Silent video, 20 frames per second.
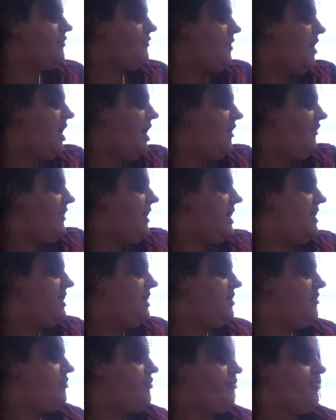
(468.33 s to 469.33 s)
of all that.
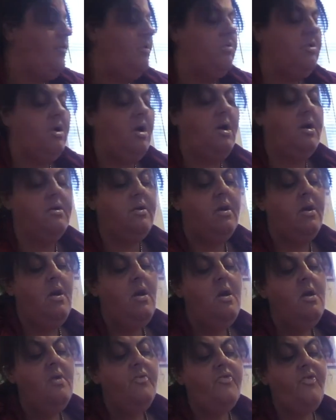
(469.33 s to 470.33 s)
It is so good.
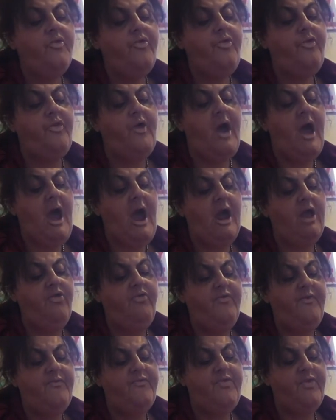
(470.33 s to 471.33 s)
This is the Heinz
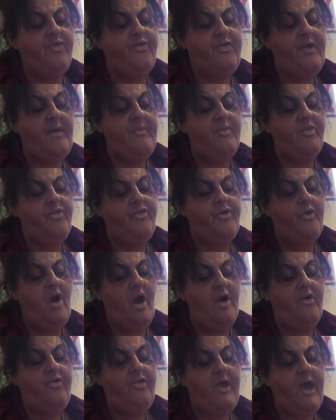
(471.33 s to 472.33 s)
57
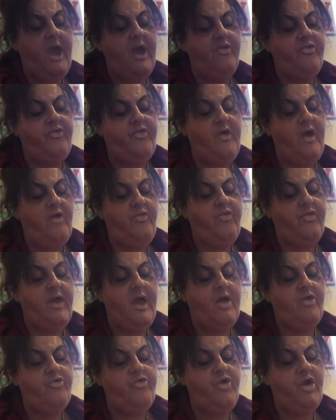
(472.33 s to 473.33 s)
sauce. Add zest
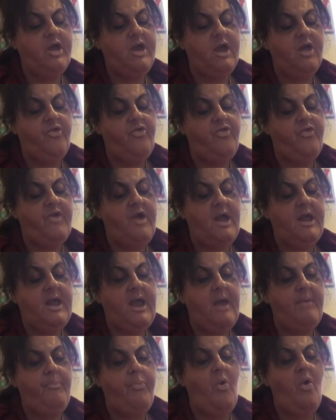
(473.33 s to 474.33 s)
and chicken, steak,
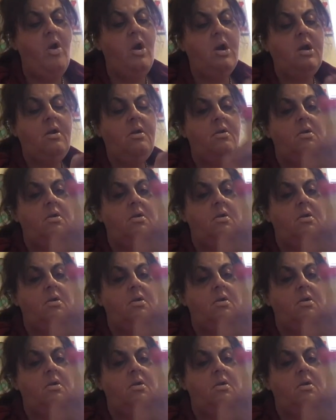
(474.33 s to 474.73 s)
and pork.